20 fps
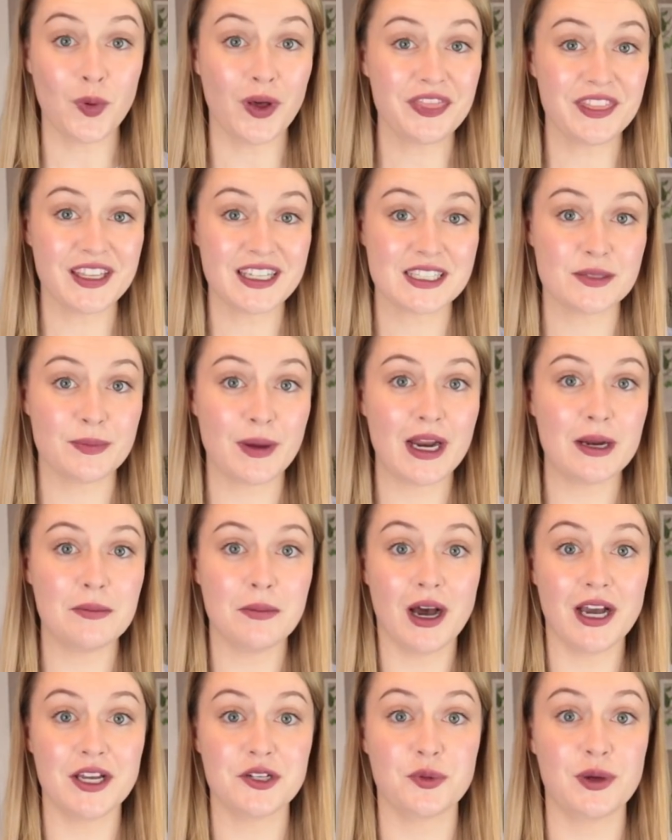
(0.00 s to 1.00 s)
One thing to bear in
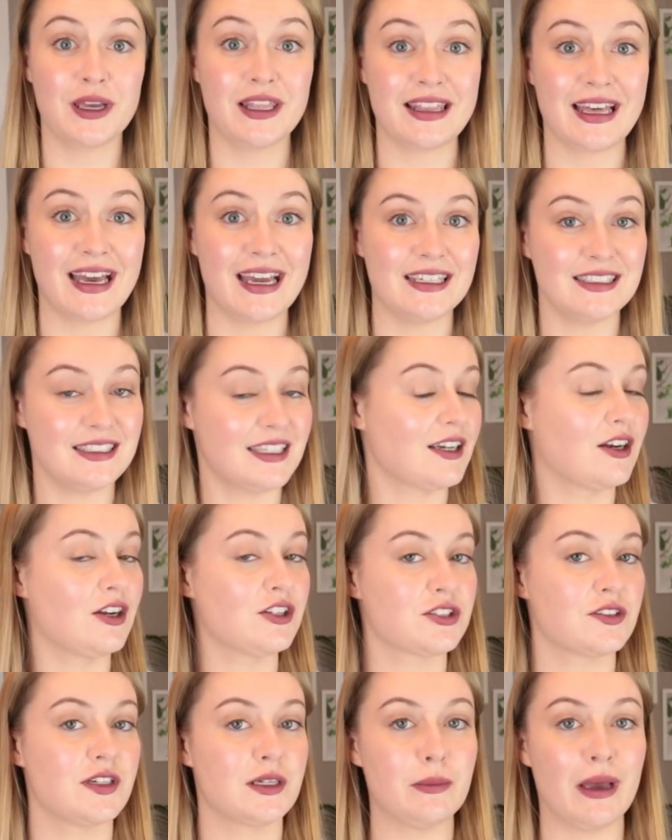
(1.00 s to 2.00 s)
mind with a
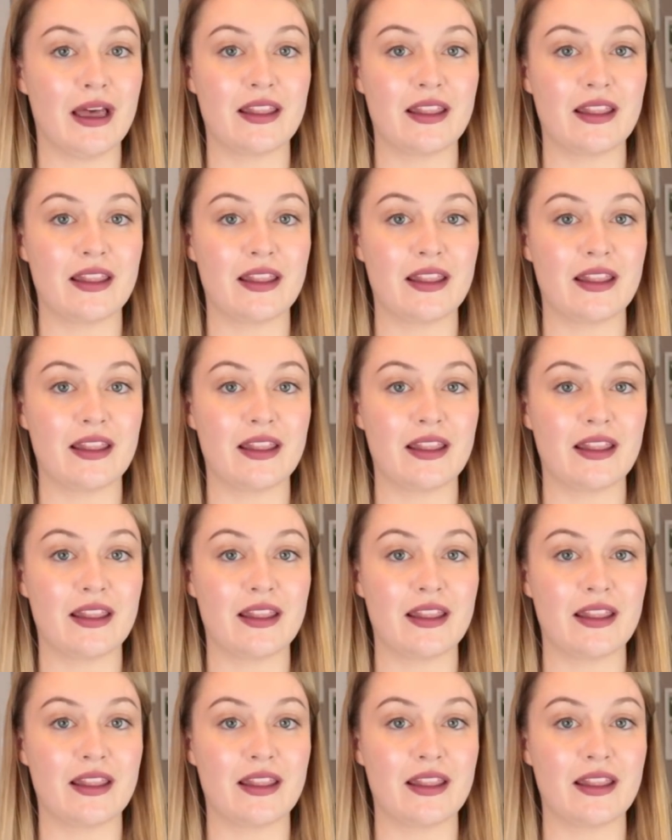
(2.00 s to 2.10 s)
decluttering